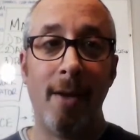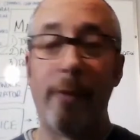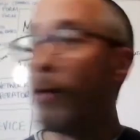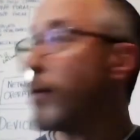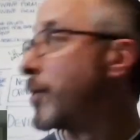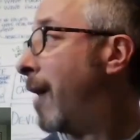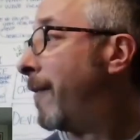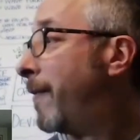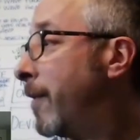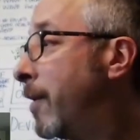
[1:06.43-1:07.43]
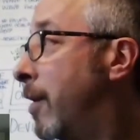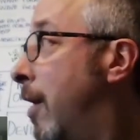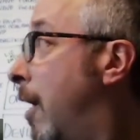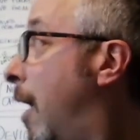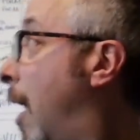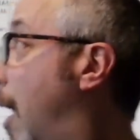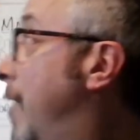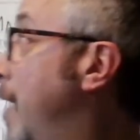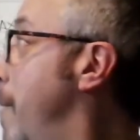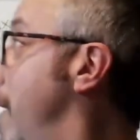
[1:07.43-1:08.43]
Well, first off, I
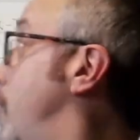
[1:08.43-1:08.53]
think I